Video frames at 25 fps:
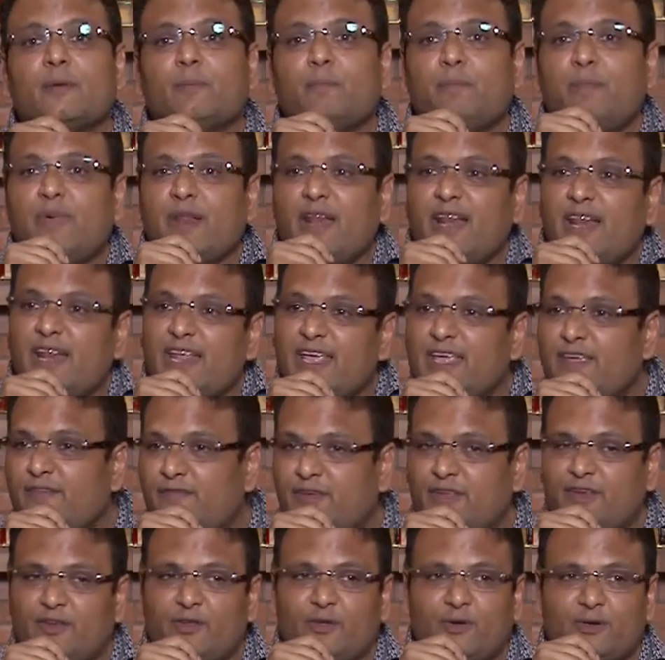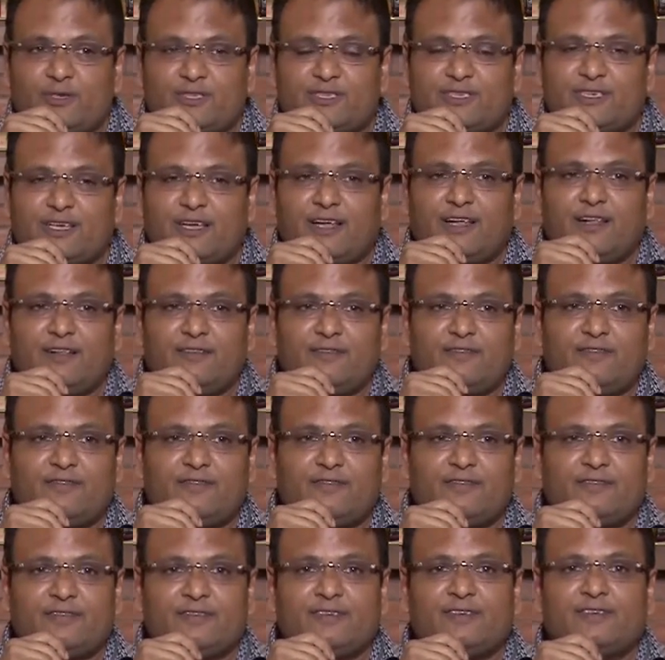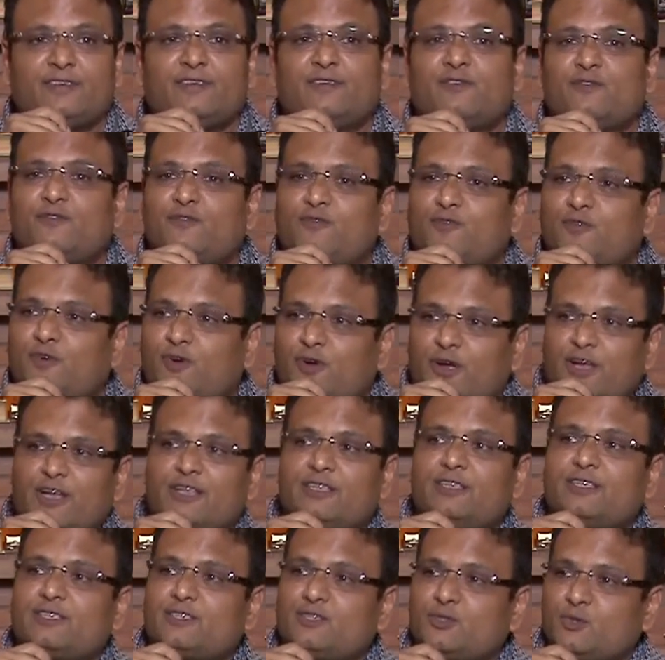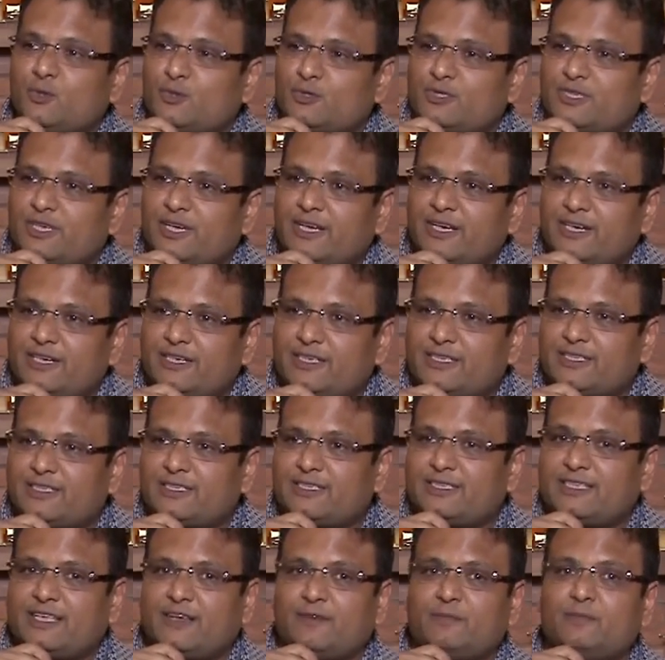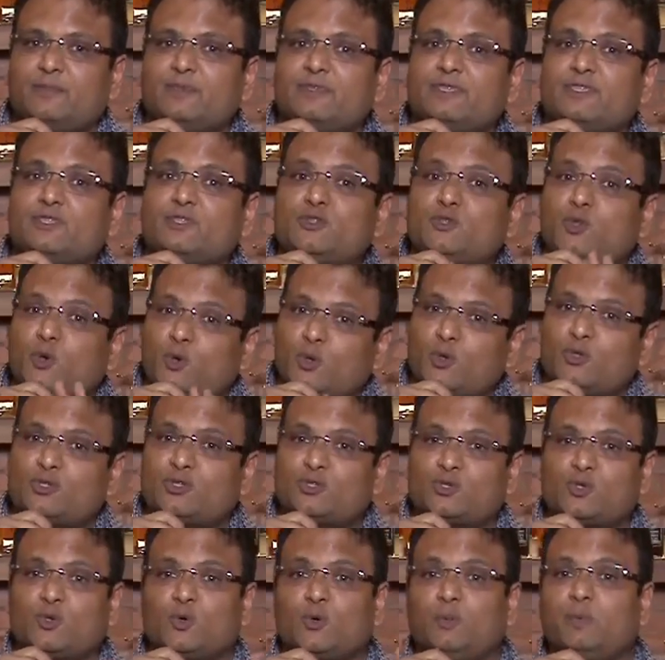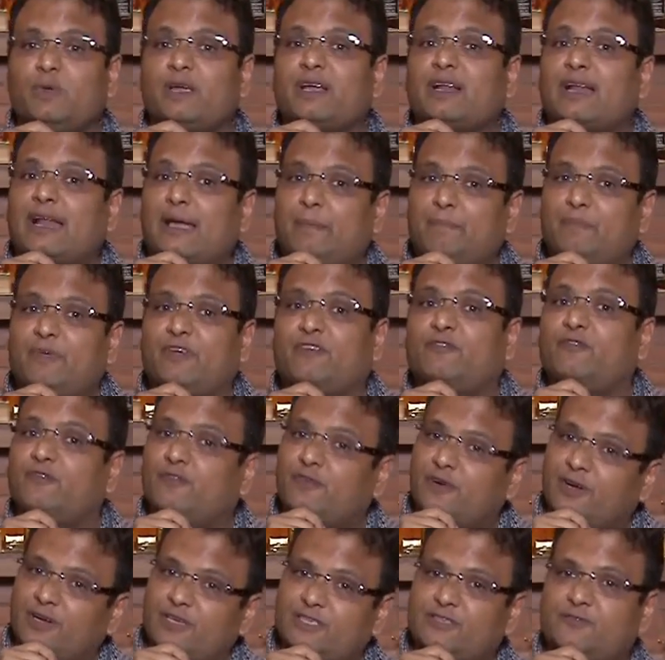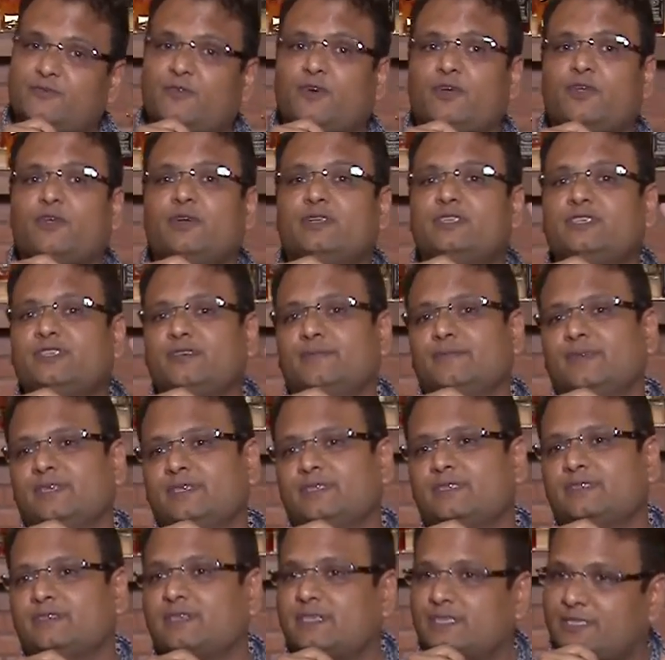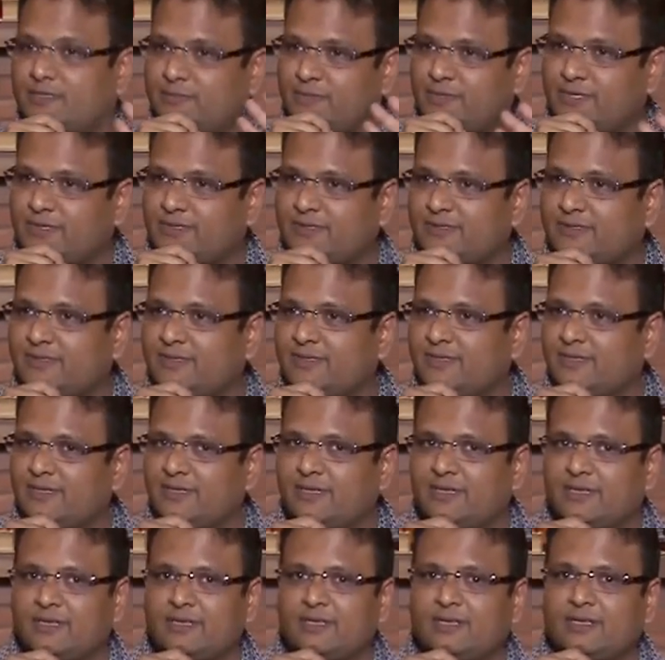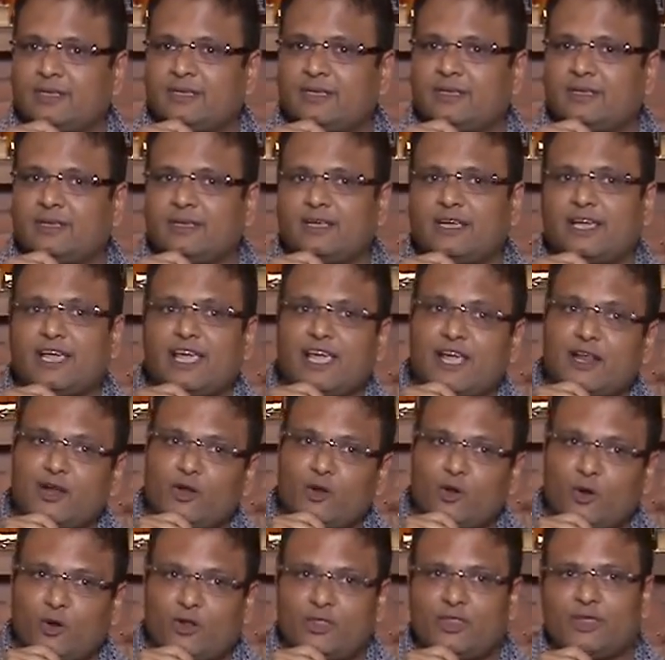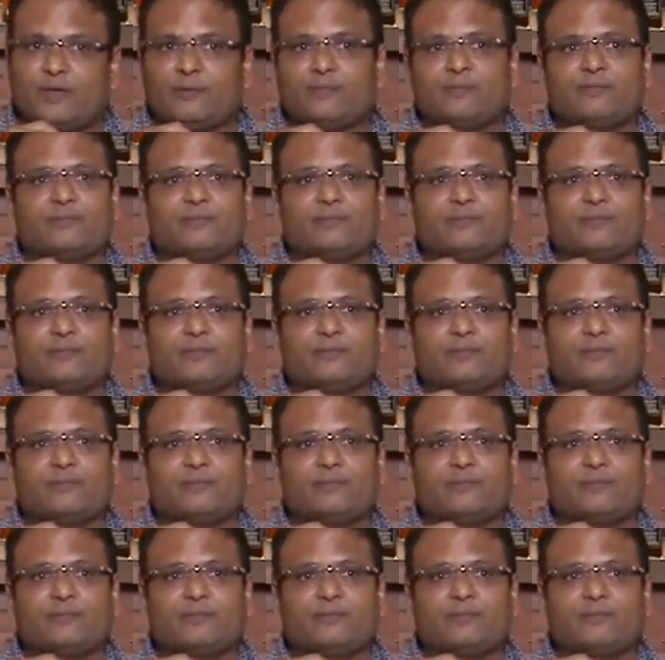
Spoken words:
Believe in yourself. Forget these no-sayers. There will be those who will be clapping first for your achievements. Trust me. Ignore them.